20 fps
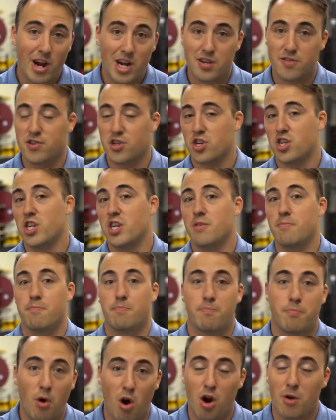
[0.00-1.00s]
racks for cheap,
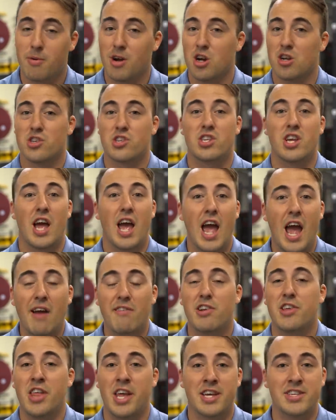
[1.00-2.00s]
barbells,
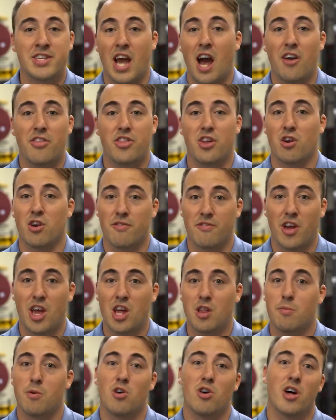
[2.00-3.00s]
everything's out there
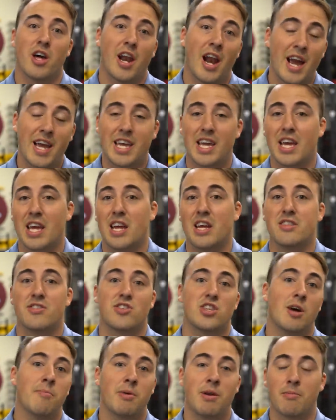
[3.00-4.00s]
available, and I get it,
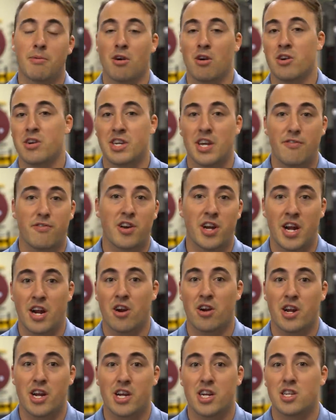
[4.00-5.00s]
some people are in different
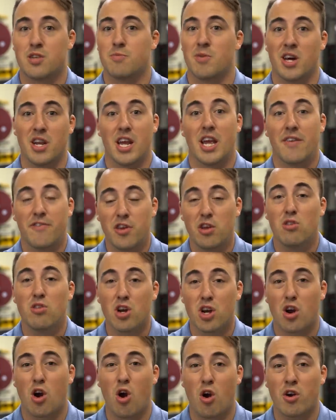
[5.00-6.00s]
areas, but if you
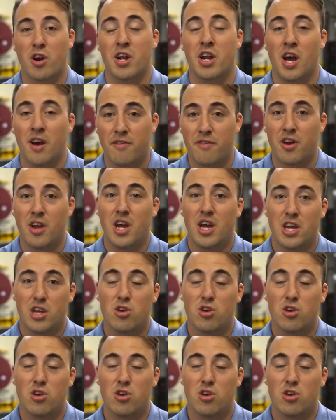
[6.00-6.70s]
look hard enough,